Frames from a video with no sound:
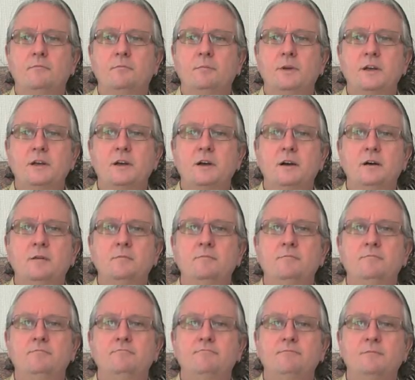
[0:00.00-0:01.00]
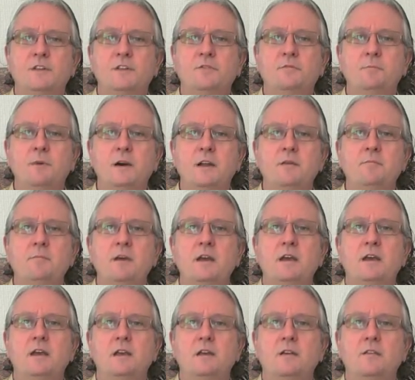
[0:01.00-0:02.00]
become this
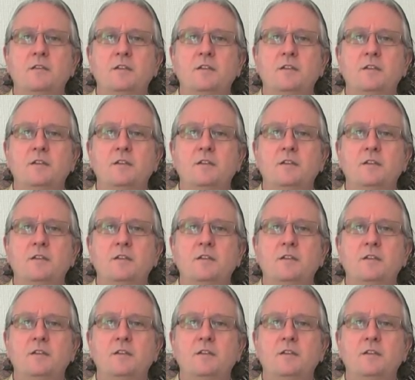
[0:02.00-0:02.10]
money-making